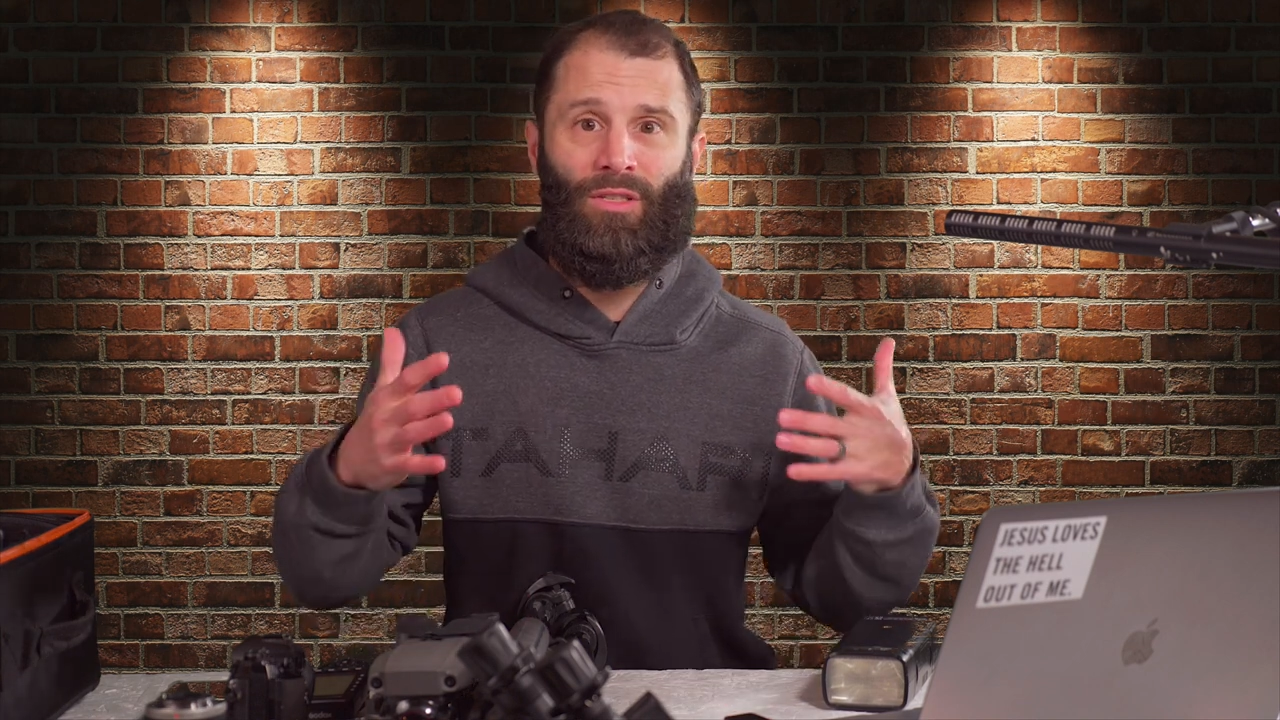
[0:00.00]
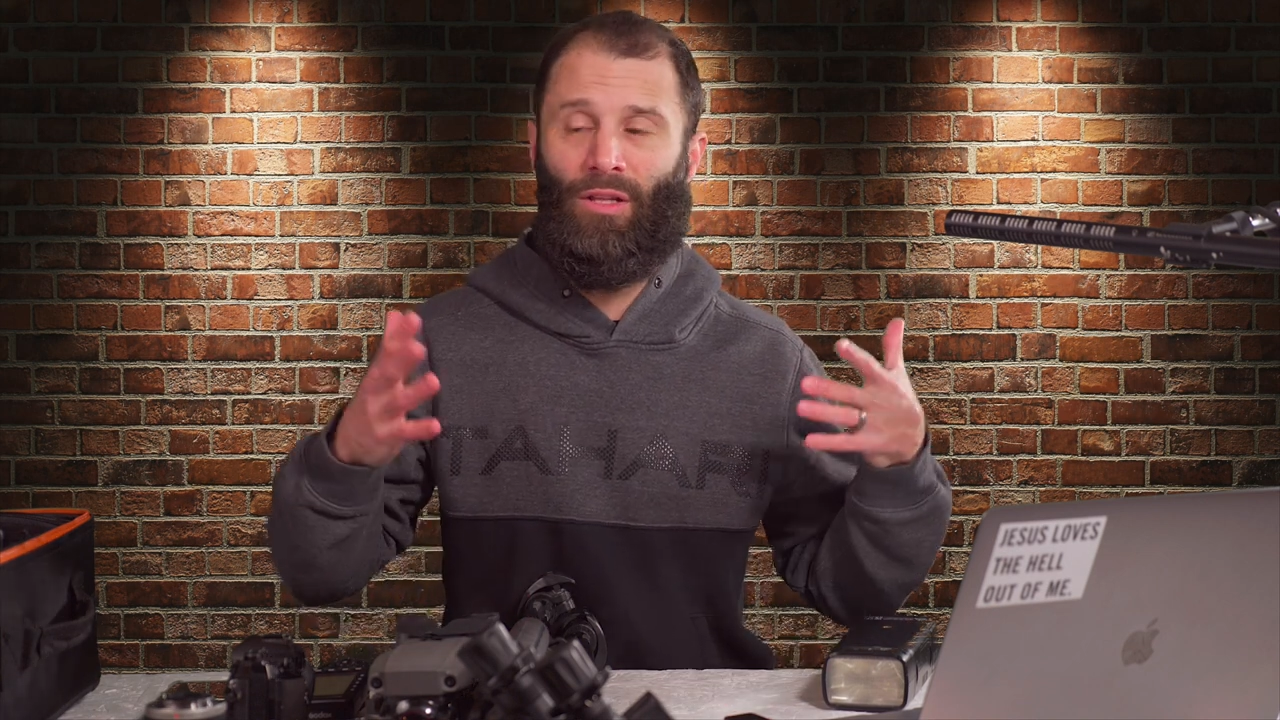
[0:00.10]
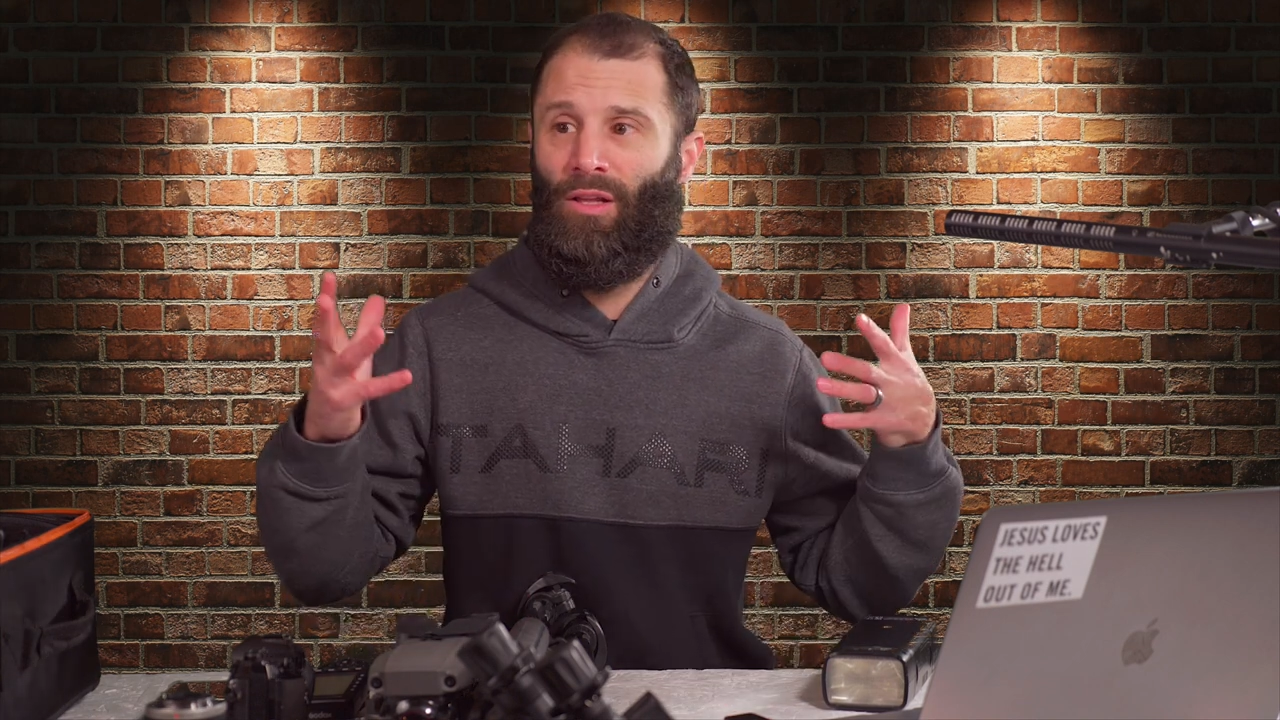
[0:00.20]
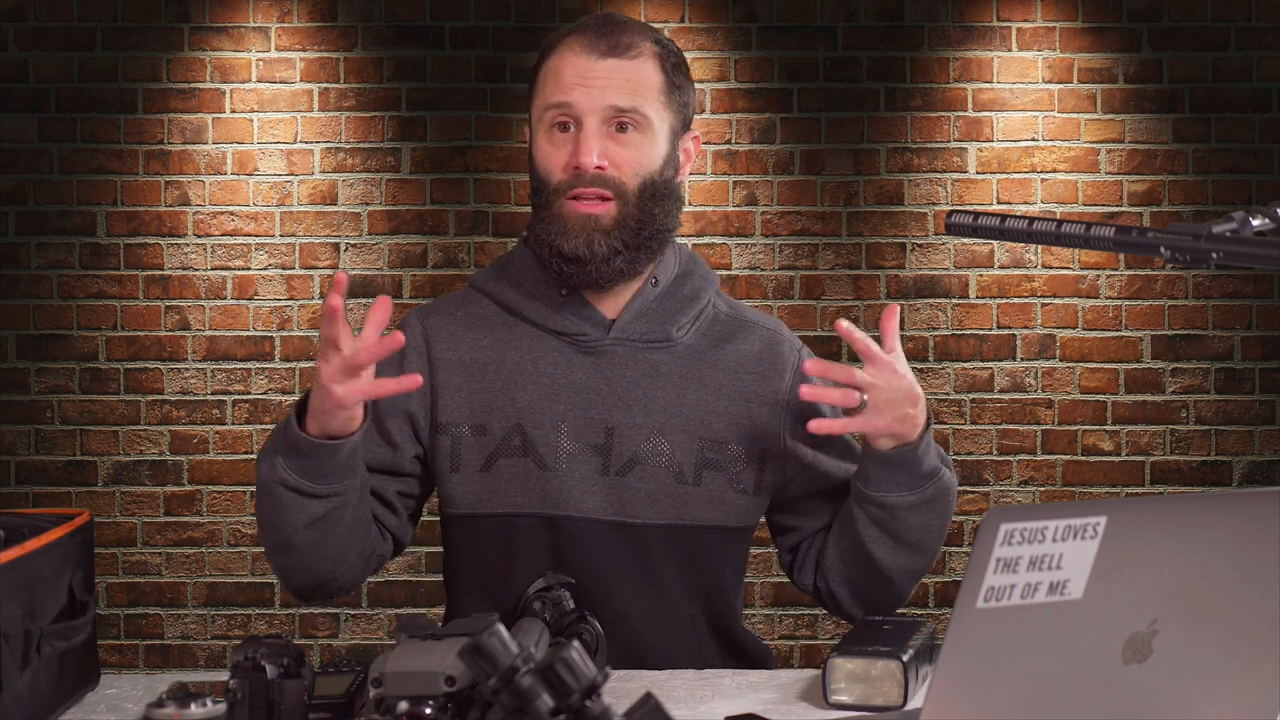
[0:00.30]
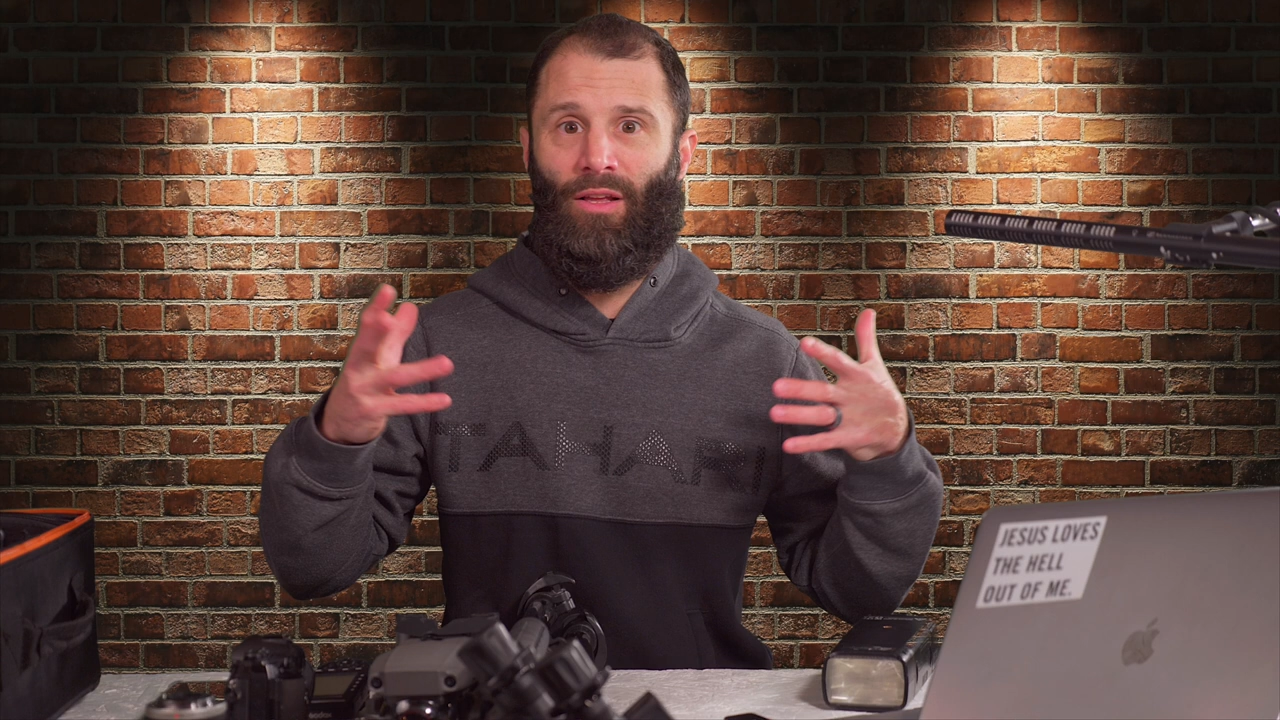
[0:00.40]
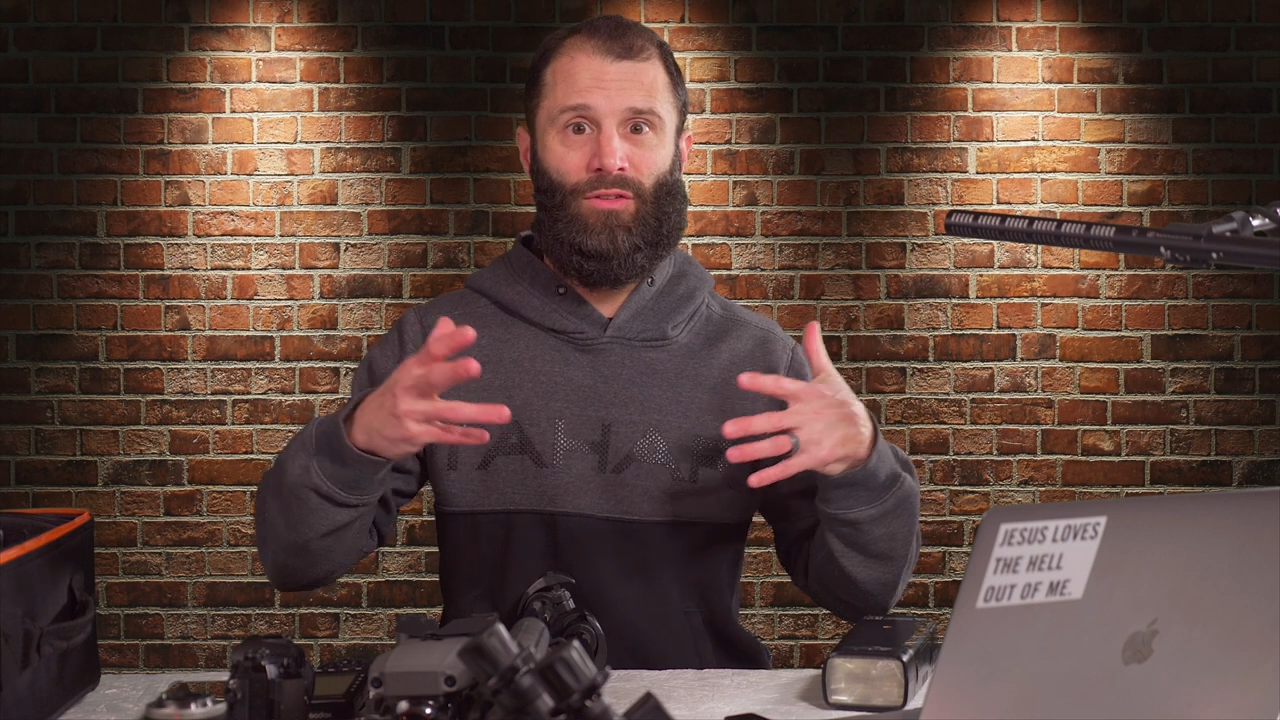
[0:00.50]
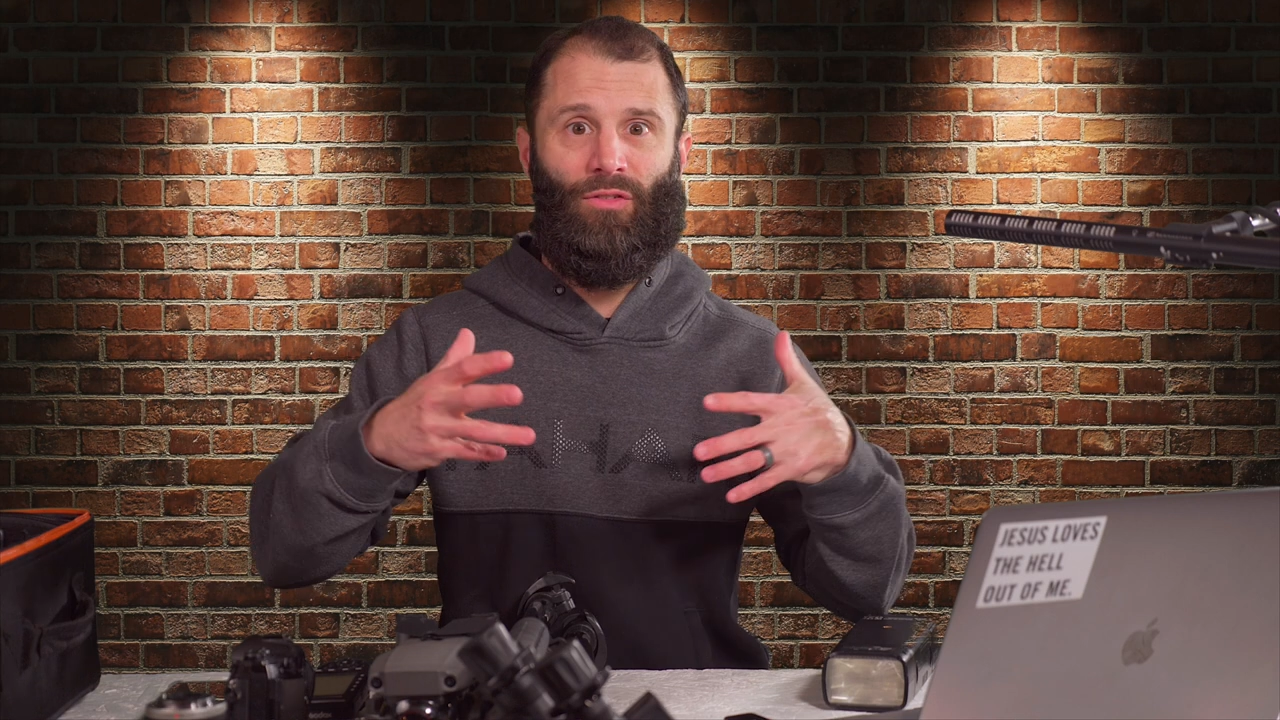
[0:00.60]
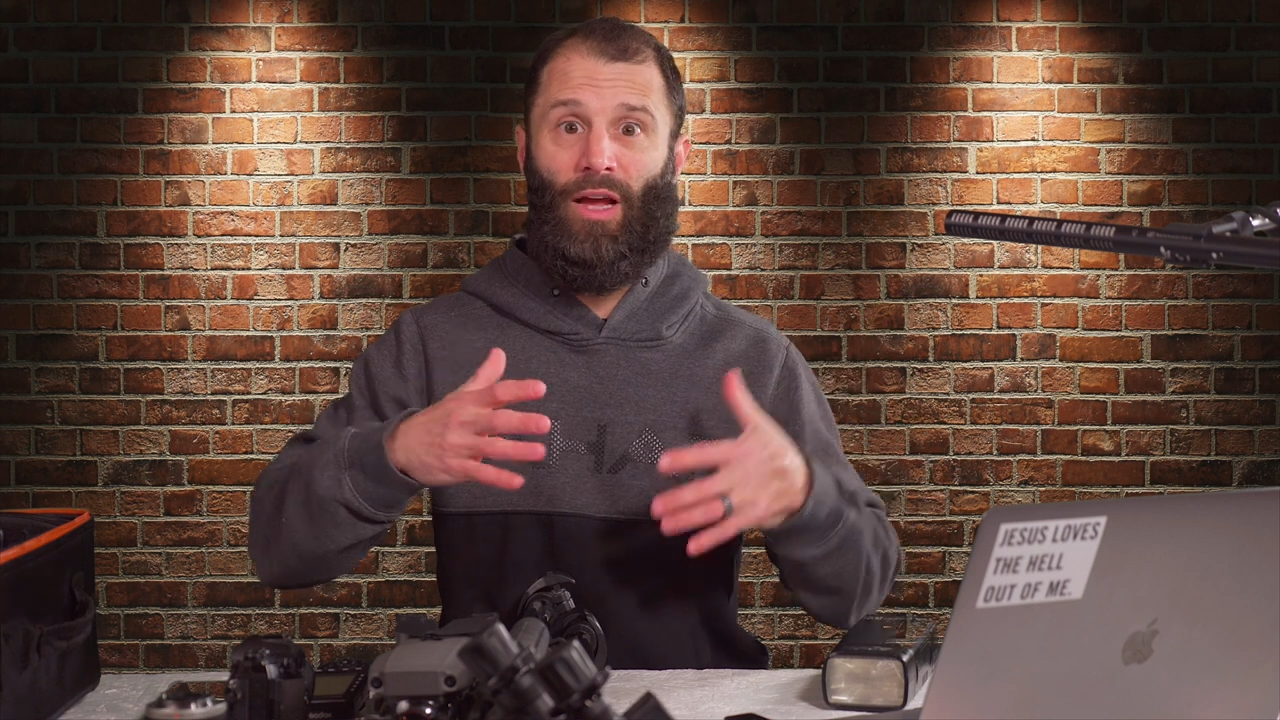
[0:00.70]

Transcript: And as